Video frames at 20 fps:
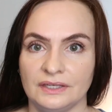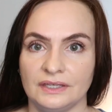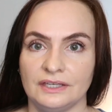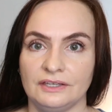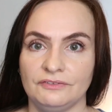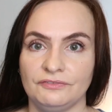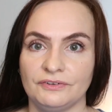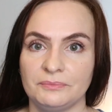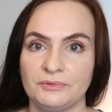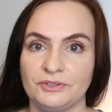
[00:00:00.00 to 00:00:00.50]

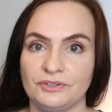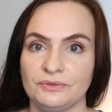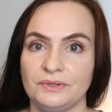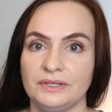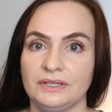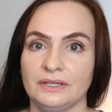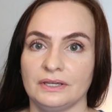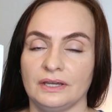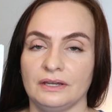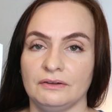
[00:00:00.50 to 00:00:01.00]
If I'm
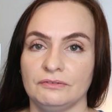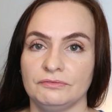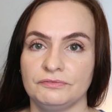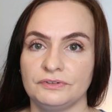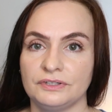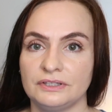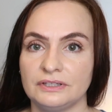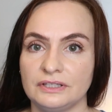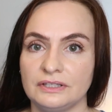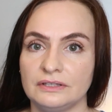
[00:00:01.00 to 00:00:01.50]
doing a
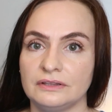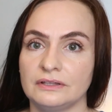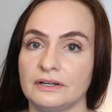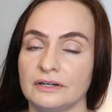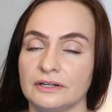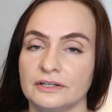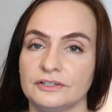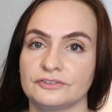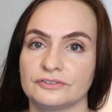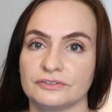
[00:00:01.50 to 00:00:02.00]
really
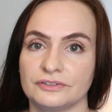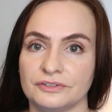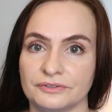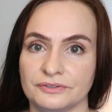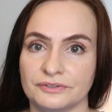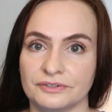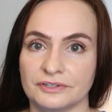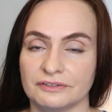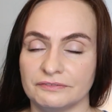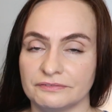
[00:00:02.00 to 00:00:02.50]
large
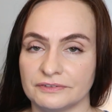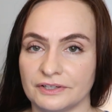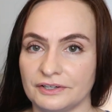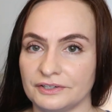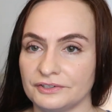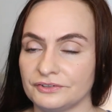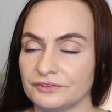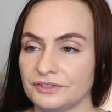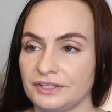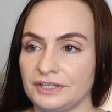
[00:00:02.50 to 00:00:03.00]
load of
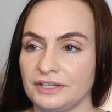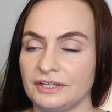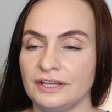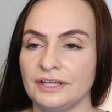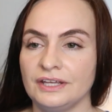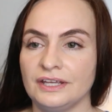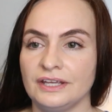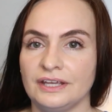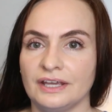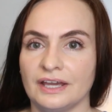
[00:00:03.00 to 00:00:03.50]
laundry,
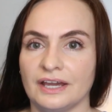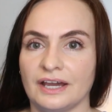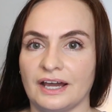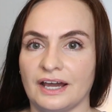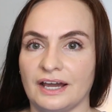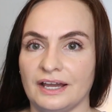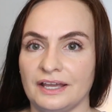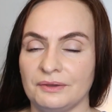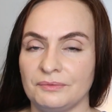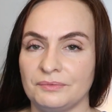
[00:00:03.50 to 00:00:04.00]

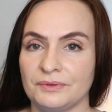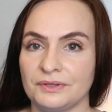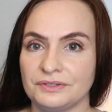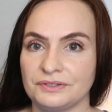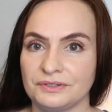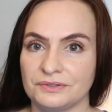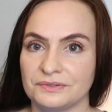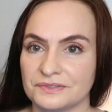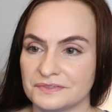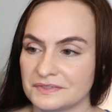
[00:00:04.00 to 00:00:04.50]
I will
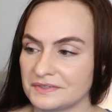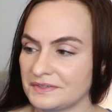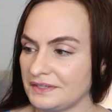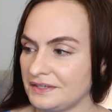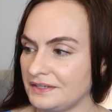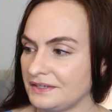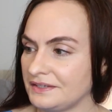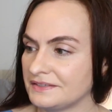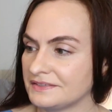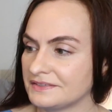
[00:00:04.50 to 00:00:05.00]
use
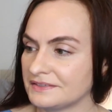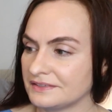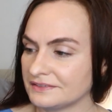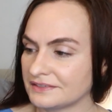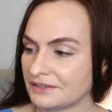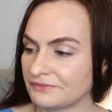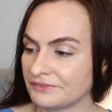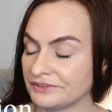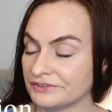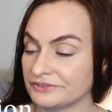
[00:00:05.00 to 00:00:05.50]
these
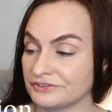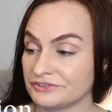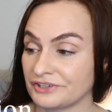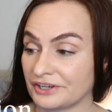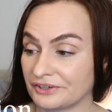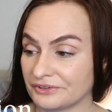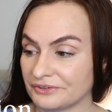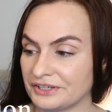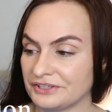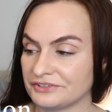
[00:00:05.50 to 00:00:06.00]
7th
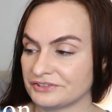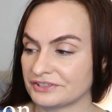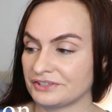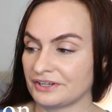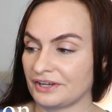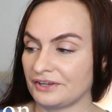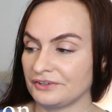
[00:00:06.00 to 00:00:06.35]
generation